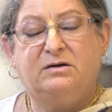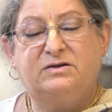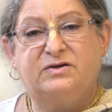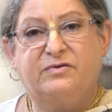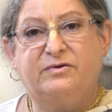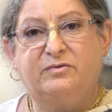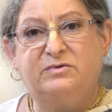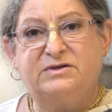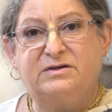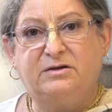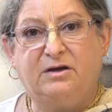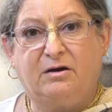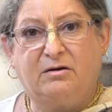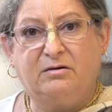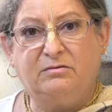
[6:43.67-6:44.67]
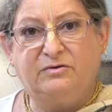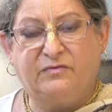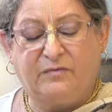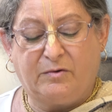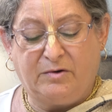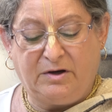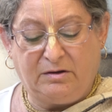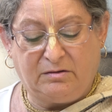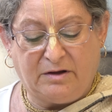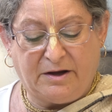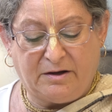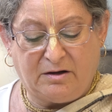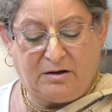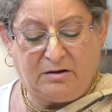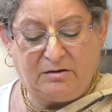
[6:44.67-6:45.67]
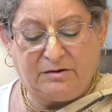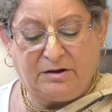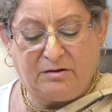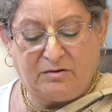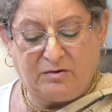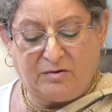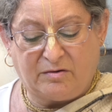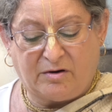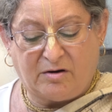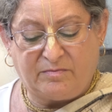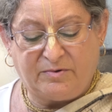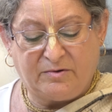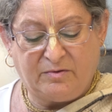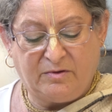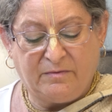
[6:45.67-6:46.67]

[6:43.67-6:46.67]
So there was a young devotee lady in Europe